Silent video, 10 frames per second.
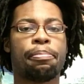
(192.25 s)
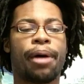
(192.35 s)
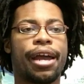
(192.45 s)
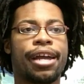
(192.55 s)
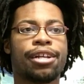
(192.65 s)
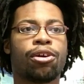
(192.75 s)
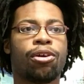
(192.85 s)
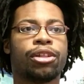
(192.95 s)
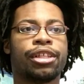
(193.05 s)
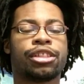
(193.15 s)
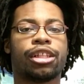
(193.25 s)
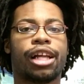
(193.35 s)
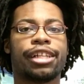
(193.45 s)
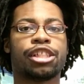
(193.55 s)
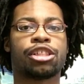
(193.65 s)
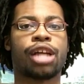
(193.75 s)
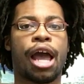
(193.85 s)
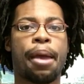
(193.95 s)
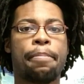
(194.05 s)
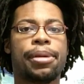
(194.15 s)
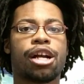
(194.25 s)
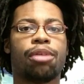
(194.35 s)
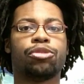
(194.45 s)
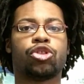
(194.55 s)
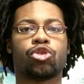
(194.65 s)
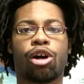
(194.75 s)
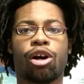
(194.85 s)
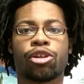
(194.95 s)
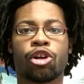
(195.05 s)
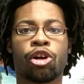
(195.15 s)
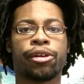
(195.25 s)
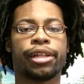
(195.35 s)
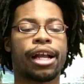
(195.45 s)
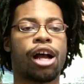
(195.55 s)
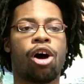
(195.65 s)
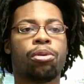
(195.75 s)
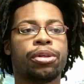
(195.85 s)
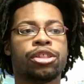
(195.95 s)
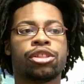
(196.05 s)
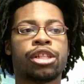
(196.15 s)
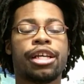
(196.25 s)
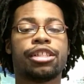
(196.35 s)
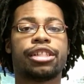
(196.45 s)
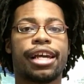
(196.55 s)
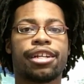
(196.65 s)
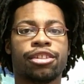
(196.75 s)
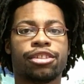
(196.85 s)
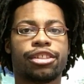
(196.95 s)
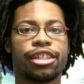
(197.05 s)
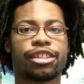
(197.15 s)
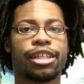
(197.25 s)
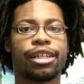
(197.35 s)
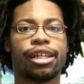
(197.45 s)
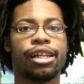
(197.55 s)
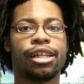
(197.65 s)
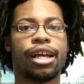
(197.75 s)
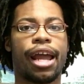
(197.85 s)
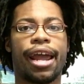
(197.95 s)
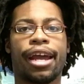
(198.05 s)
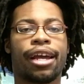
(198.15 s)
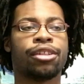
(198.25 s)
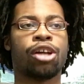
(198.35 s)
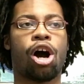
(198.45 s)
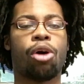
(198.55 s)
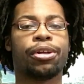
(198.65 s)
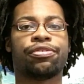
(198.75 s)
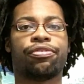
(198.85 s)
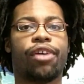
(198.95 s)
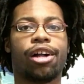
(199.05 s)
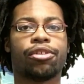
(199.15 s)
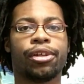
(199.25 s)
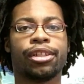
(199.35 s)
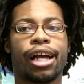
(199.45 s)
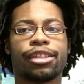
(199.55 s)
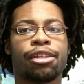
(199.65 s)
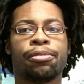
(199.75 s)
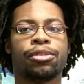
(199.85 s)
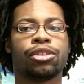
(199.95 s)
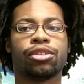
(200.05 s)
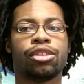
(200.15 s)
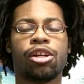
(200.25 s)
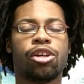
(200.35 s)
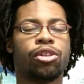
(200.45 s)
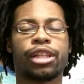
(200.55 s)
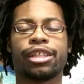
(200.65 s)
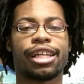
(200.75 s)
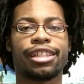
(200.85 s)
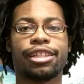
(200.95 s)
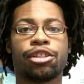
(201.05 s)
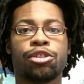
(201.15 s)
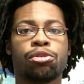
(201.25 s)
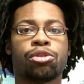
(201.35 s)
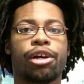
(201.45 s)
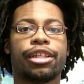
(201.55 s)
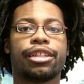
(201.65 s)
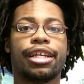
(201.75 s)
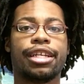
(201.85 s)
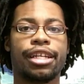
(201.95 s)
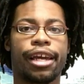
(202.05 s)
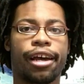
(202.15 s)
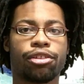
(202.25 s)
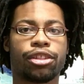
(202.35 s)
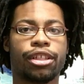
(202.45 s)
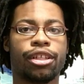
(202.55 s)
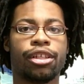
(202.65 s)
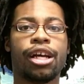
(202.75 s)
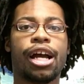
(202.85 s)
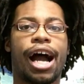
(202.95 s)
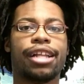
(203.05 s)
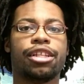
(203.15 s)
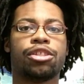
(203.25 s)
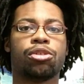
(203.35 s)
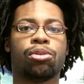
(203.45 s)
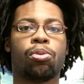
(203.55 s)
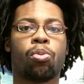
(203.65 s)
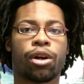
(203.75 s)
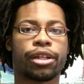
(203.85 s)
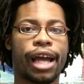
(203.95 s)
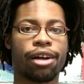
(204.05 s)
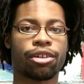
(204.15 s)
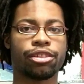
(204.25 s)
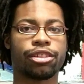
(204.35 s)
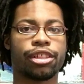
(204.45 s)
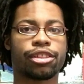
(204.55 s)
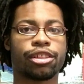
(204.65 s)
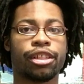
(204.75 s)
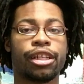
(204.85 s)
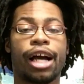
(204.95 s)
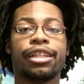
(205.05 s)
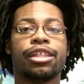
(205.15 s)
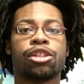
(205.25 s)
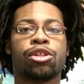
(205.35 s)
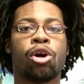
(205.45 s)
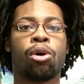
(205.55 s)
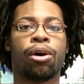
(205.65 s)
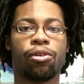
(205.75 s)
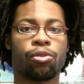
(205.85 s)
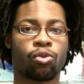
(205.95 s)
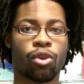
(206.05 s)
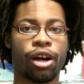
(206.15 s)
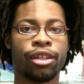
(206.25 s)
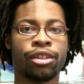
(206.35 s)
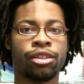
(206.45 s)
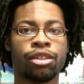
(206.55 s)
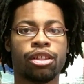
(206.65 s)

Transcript: my end goal is to like just become stronger, like always staying consistent and always following like the things I need to do. So I need to eat healthy, I need to work out consistently, I need to go run,